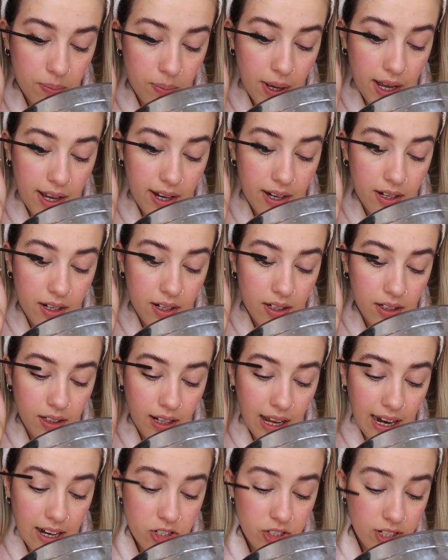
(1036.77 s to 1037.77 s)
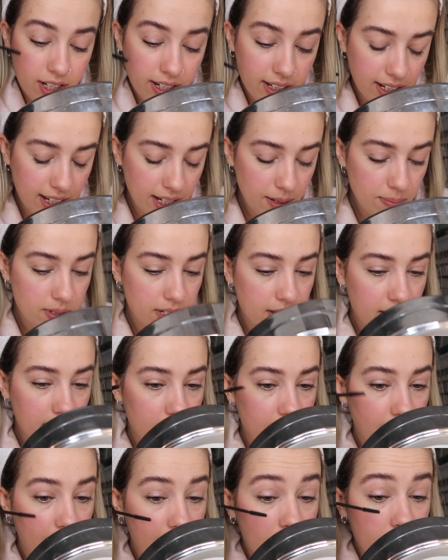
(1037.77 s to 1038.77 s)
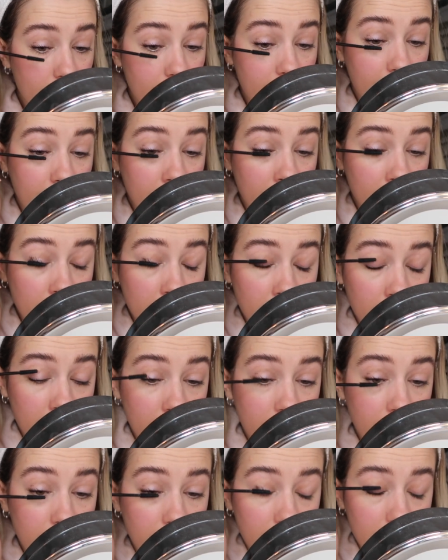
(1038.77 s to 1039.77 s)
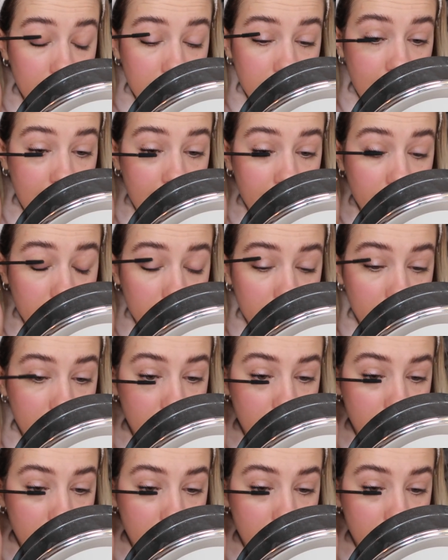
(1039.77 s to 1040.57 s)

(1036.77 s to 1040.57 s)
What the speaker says: But Lash Slick keeps everything intact.